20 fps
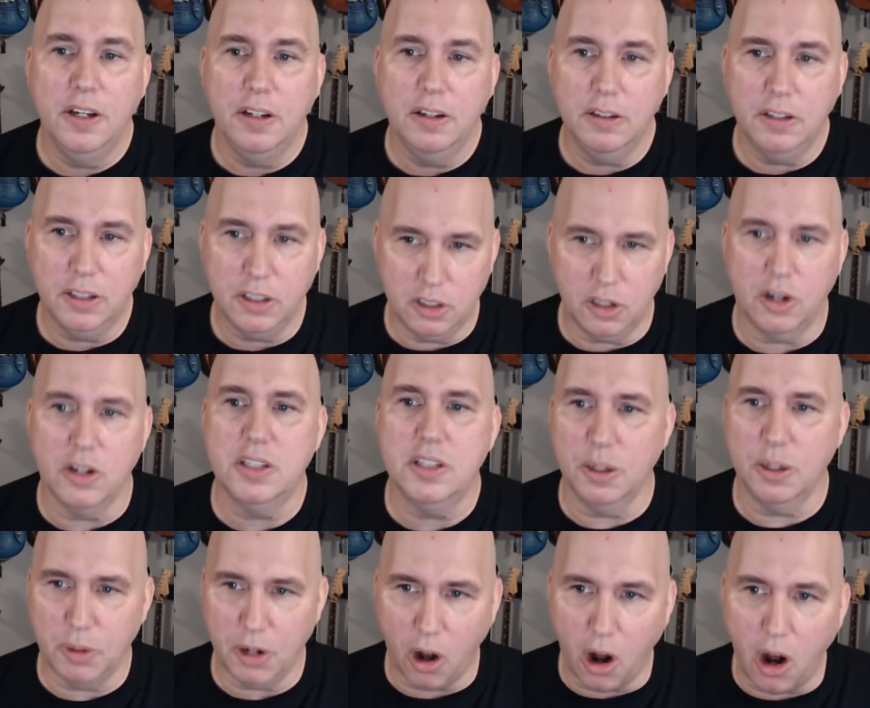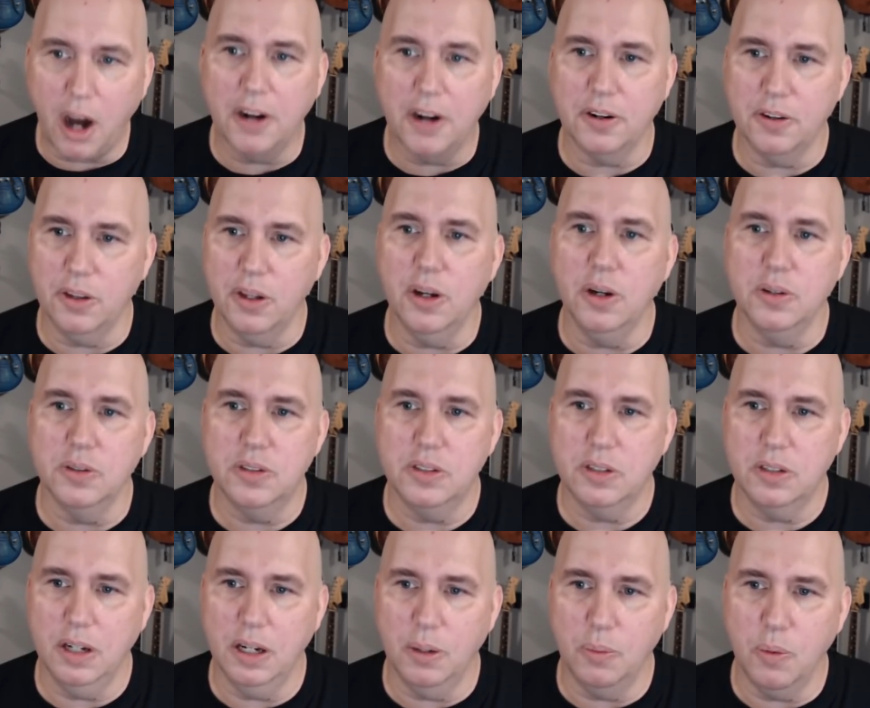Guitar Center would honor those
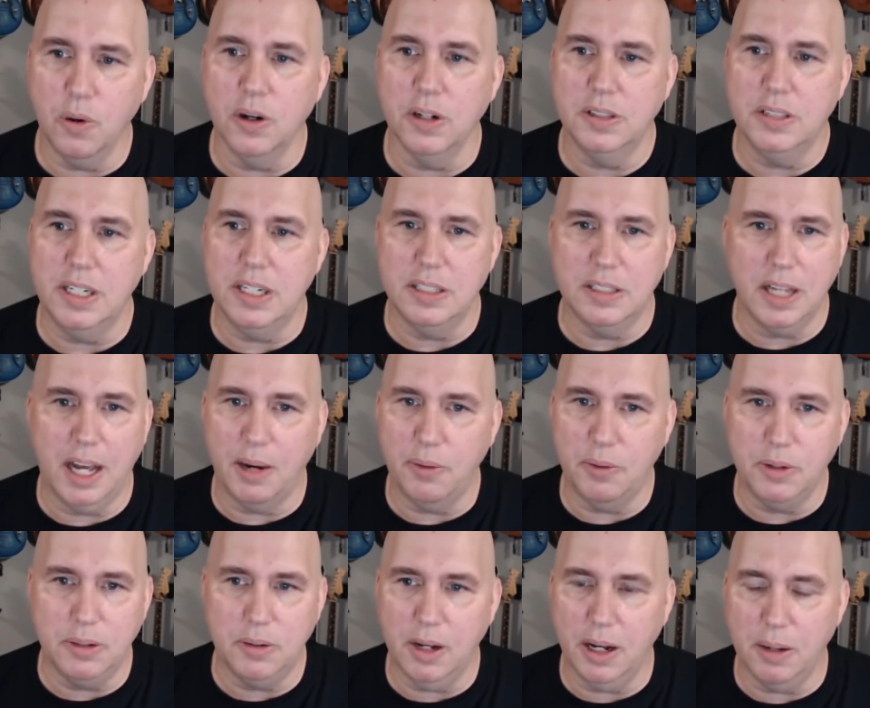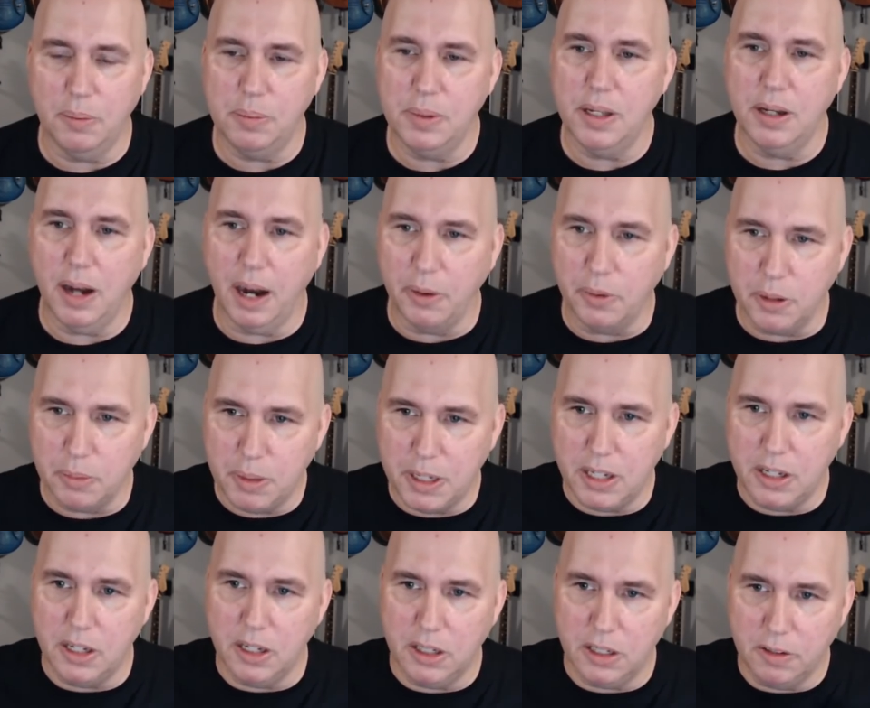uh, warranties. I would uh, I would
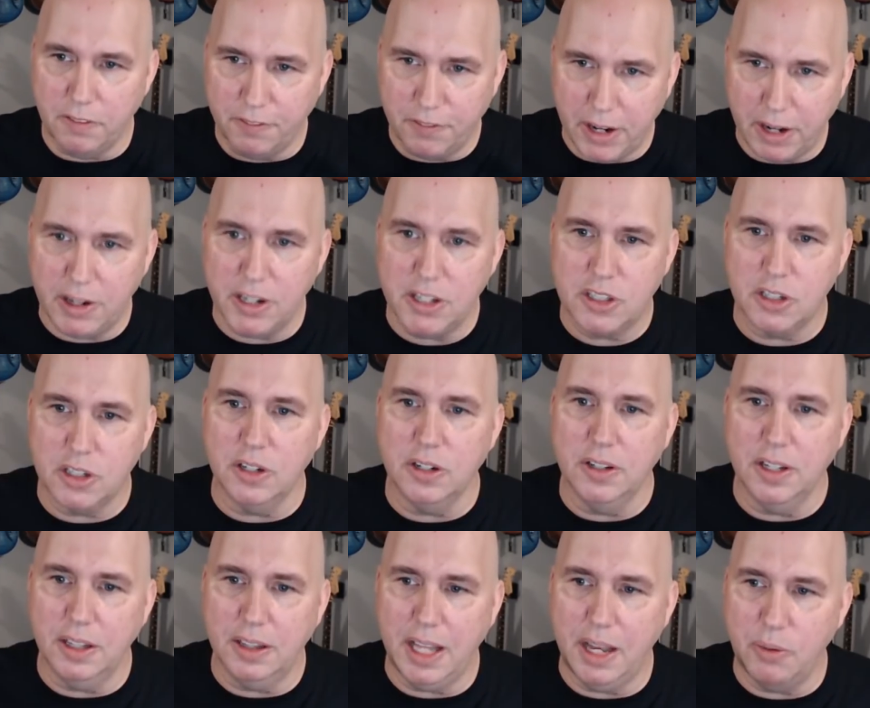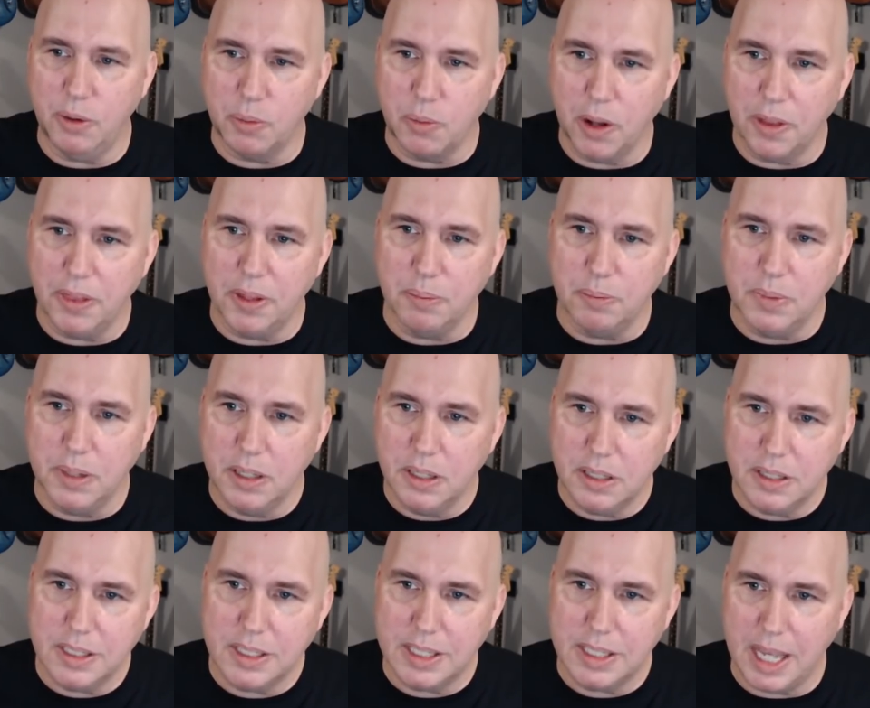be very certain that they would run them
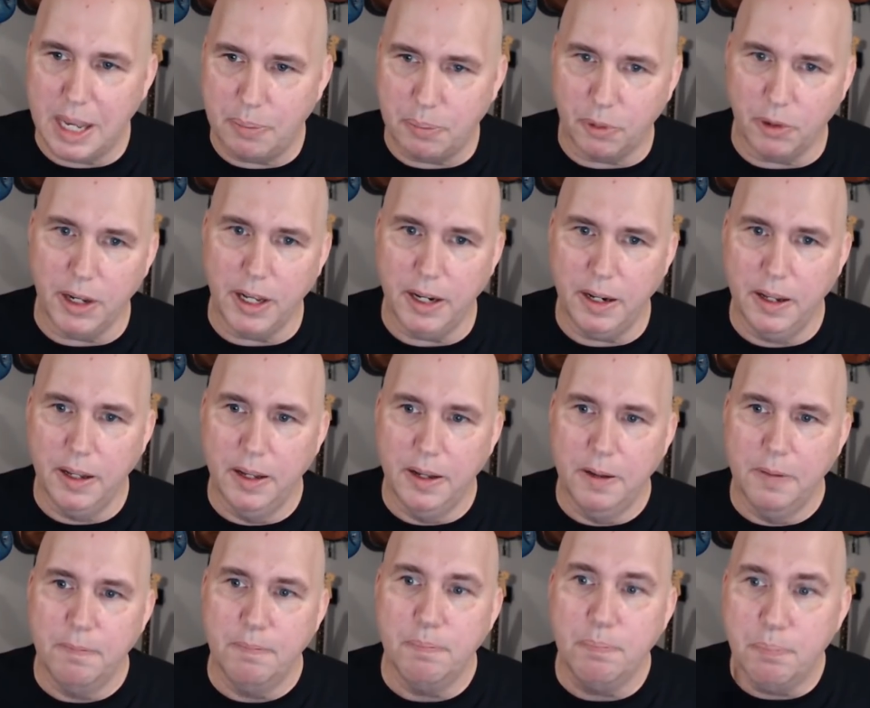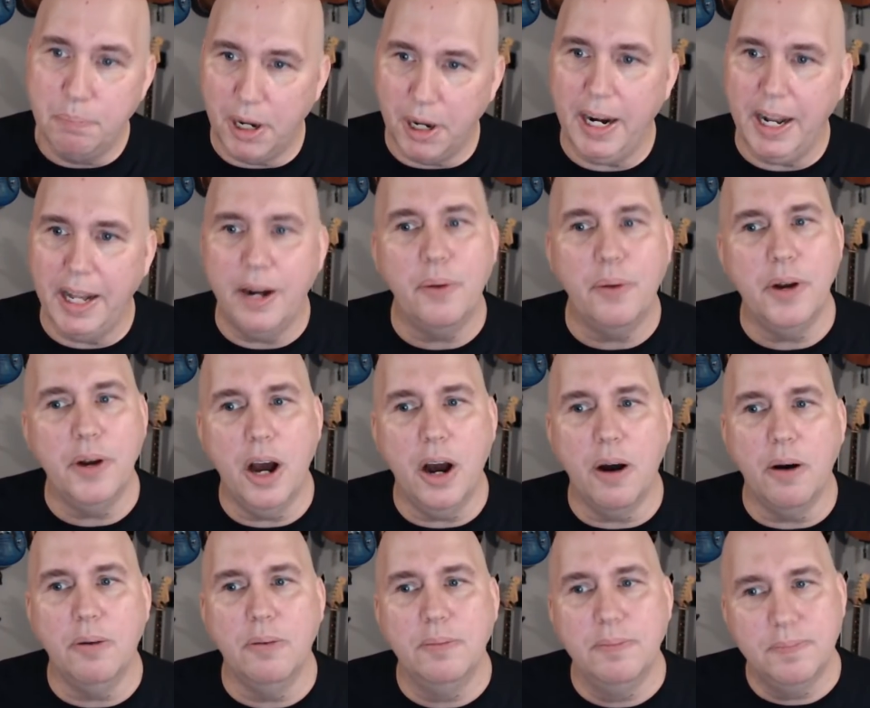separate, but I don't
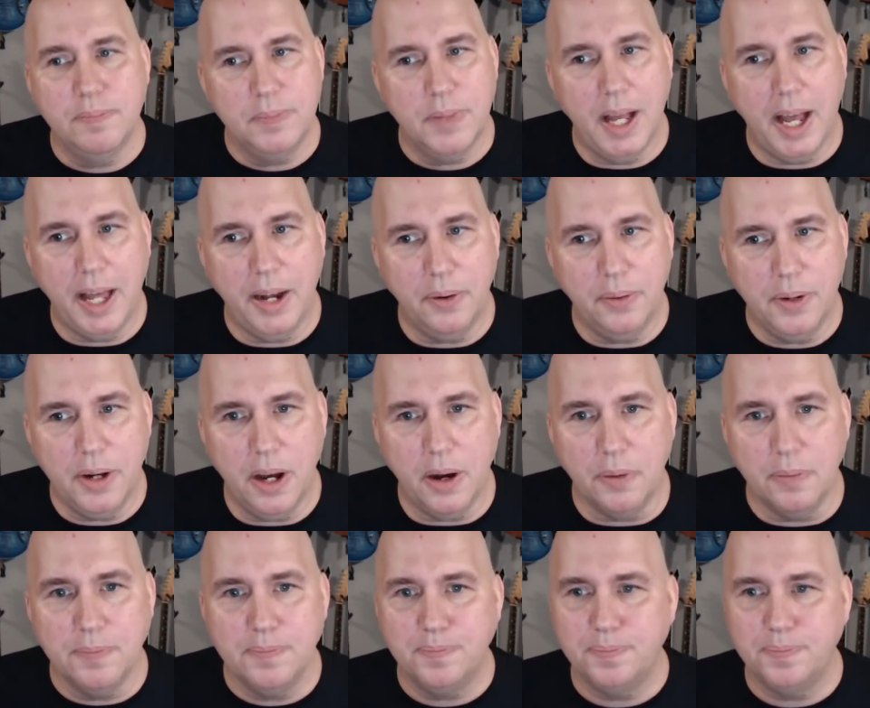know. I don't know.